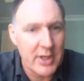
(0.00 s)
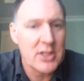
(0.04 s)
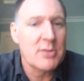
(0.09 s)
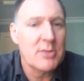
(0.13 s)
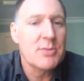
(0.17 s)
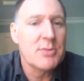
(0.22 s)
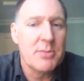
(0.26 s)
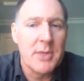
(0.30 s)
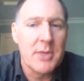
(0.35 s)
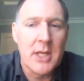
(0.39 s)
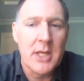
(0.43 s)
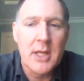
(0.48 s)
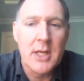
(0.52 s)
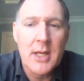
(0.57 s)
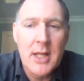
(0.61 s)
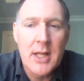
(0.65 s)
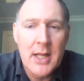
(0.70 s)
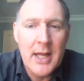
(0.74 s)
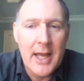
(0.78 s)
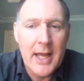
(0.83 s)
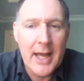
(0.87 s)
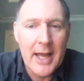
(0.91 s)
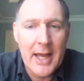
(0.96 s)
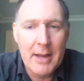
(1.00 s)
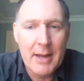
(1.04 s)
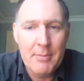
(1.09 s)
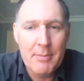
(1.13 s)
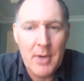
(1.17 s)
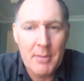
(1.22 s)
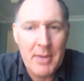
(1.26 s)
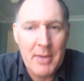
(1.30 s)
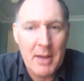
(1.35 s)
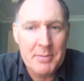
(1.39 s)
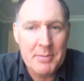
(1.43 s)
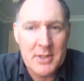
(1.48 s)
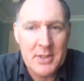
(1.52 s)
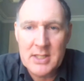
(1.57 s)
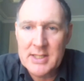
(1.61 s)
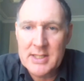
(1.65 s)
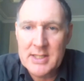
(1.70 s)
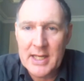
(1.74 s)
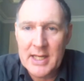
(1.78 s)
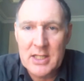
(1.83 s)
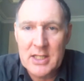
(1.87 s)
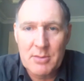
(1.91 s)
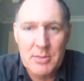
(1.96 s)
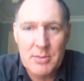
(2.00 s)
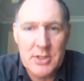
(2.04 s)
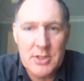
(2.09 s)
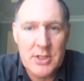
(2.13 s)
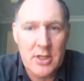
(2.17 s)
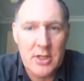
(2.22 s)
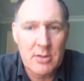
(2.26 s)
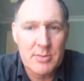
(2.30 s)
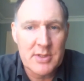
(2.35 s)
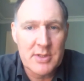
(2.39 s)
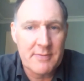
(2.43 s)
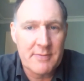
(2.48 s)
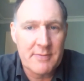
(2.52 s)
I'm happy to take them in terms of if you